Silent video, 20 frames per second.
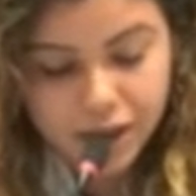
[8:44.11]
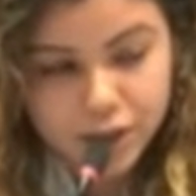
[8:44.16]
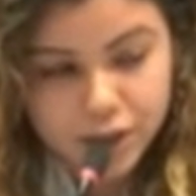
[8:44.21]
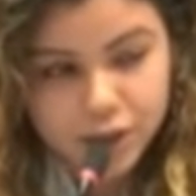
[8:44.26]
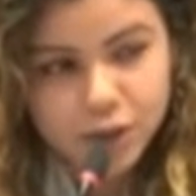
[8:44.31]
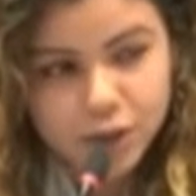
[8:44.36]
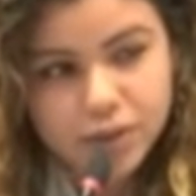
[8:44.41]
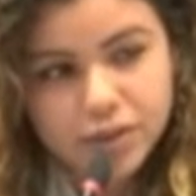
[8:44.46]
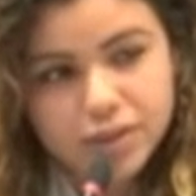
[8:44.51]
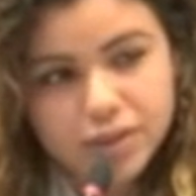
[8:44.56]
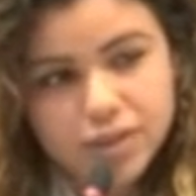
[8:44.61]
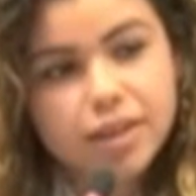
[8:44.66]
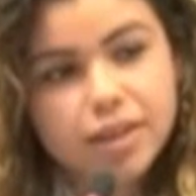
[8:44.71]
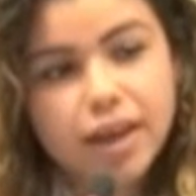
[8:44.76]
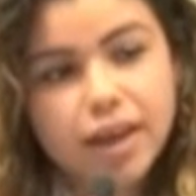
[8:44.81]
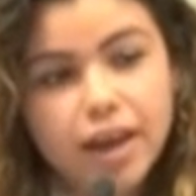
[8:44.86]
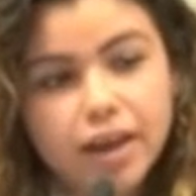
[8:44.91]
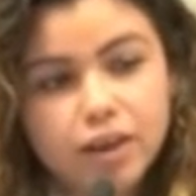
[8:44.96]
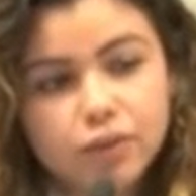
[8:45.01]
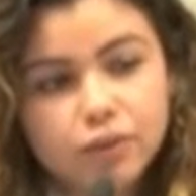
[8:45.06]
So this is the
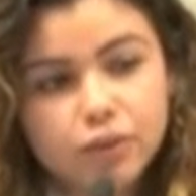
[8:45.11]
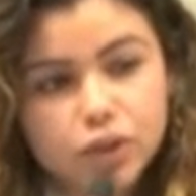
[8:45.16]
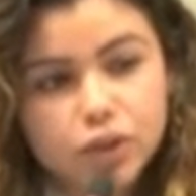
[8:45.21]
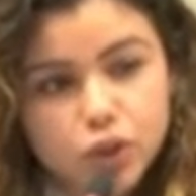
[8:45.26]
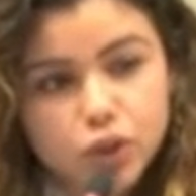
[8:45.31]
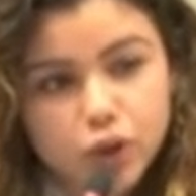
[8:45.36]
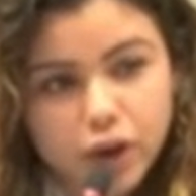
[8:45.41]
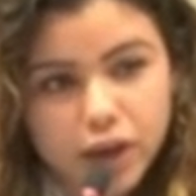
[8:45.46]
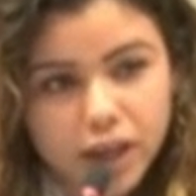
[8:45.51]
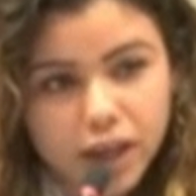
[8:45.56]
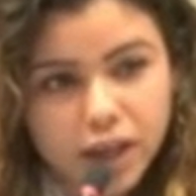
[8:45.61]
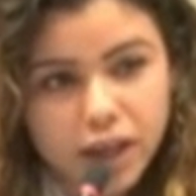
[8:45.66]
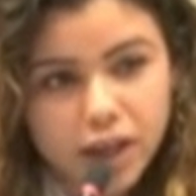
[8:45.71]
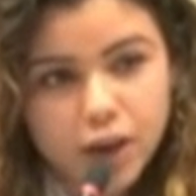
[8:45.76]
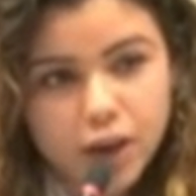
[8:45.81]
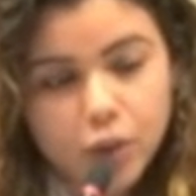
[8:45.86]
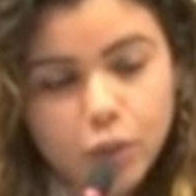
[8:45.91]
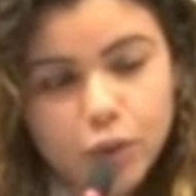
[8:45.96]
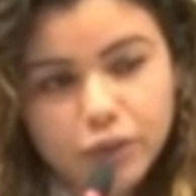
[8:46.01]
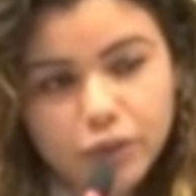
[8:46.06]
kind of rhetoric
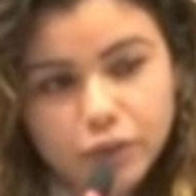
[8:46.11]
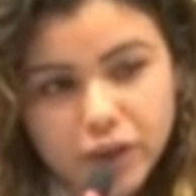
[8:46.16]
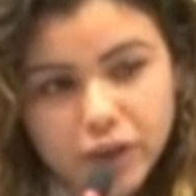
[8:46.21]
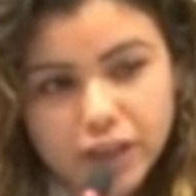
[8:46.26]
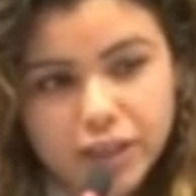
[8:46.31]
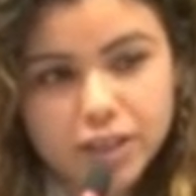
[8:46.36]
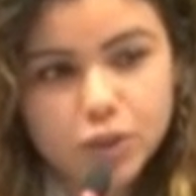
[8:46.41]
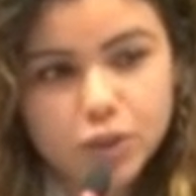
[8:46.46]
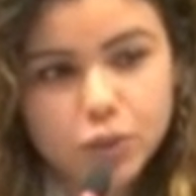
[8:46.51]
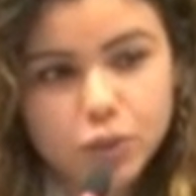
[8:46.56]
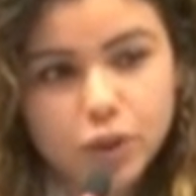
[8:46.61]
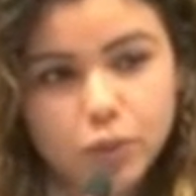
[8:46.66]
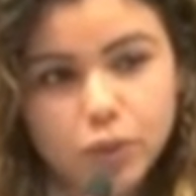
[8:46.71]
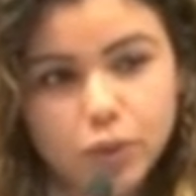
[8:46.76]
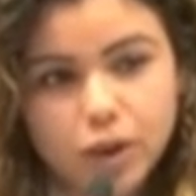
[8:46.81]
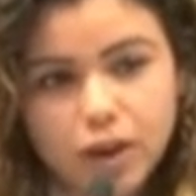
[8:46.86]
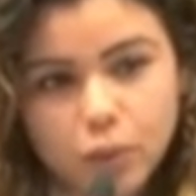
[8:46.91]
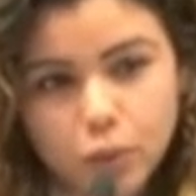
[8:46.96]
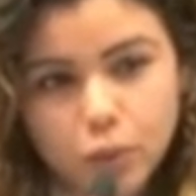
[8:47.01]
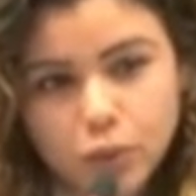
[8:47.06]
we're faced when
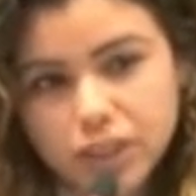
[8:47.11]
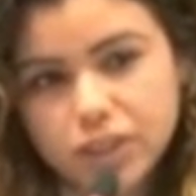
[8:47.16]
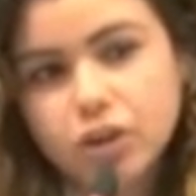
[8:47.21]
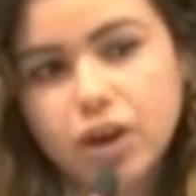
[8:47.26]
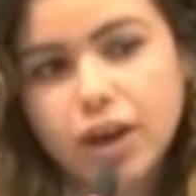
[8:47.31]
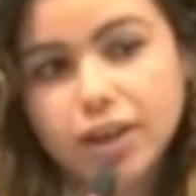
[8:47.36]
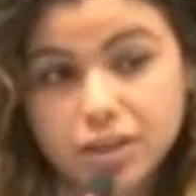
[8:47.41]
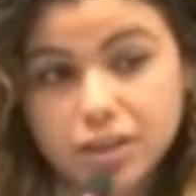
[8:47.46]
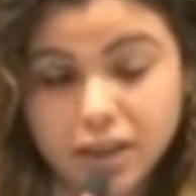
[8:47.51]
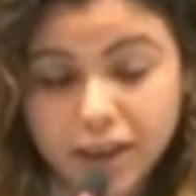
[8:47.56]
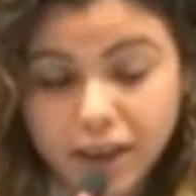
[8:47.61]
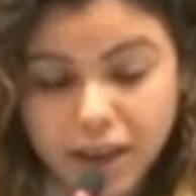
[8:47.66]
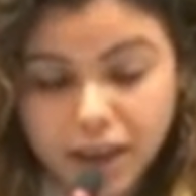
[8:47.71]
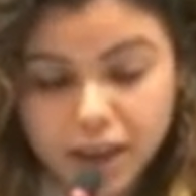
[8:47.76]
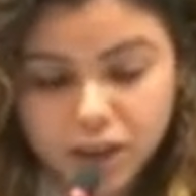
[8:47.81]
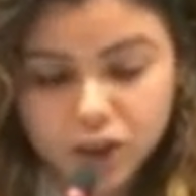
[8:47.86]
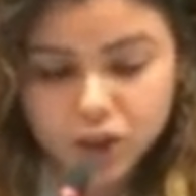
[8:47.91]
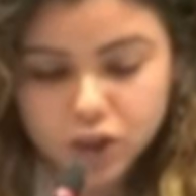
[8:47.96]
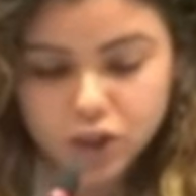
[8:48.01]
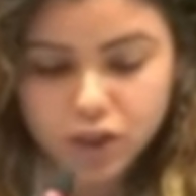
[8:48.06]
we try to
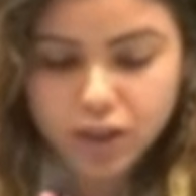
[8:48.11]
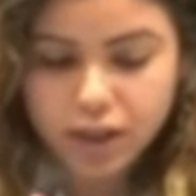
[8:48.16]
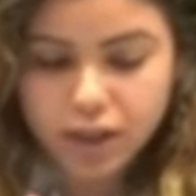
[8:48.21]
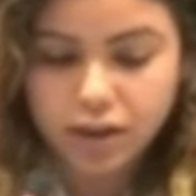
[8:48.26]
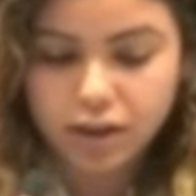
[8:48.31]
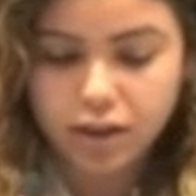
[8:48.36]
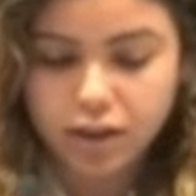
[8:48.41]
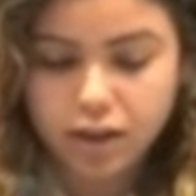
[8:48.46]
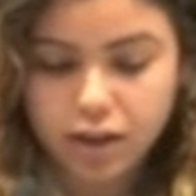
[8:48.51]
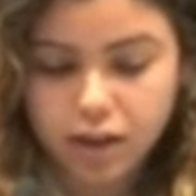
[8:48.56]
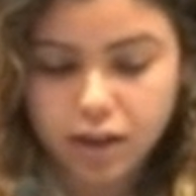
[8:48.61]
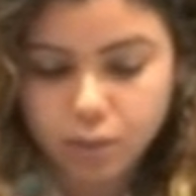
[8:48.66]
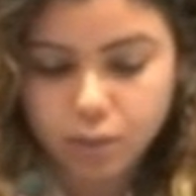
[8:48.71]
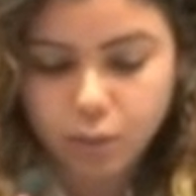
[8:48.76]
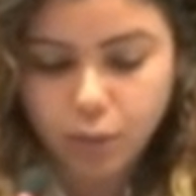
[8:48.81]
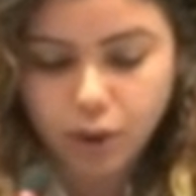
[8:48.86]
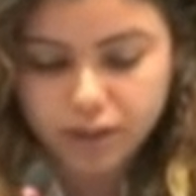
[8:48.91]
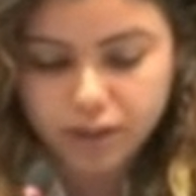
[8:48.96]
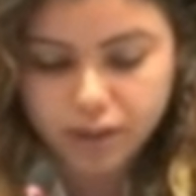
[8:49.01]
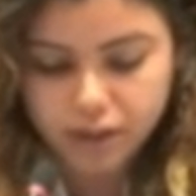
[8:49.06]
engage in
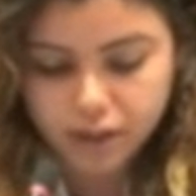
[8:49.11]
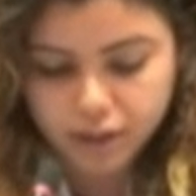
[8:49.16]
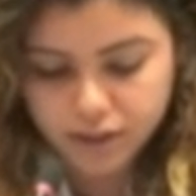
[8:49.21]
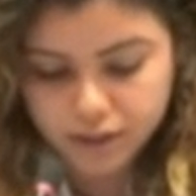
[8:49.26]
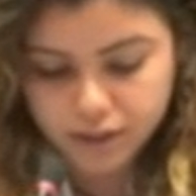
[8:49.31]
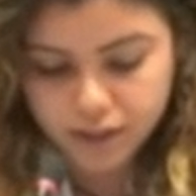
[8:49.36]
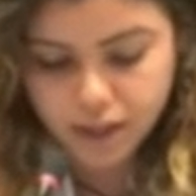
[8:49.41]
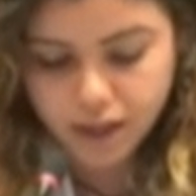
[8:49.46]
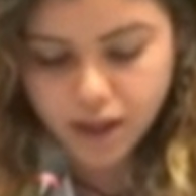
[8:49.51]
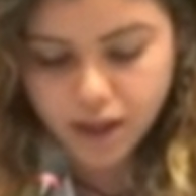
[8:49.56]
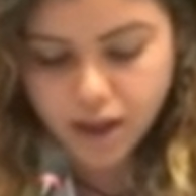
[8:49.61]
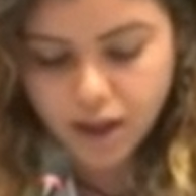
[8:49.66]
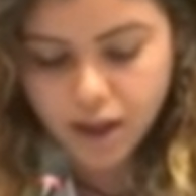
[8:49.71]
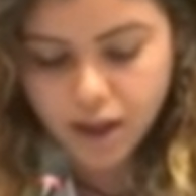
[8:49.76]
politics.